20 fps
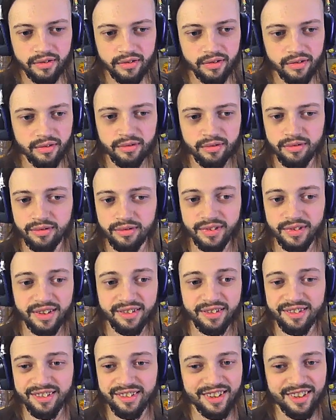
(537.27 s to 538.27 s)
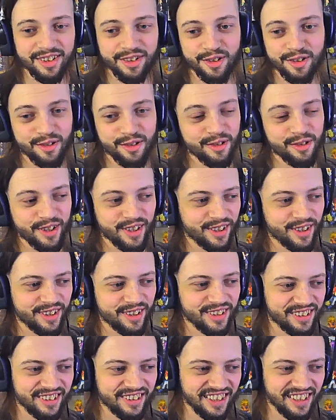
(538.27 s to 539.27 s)

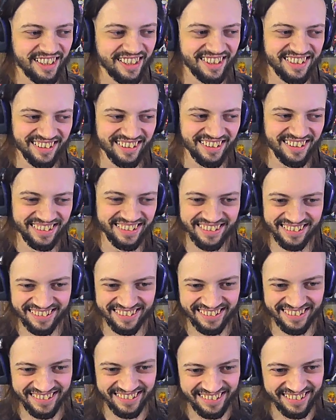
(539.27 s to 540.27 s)
(not speaking)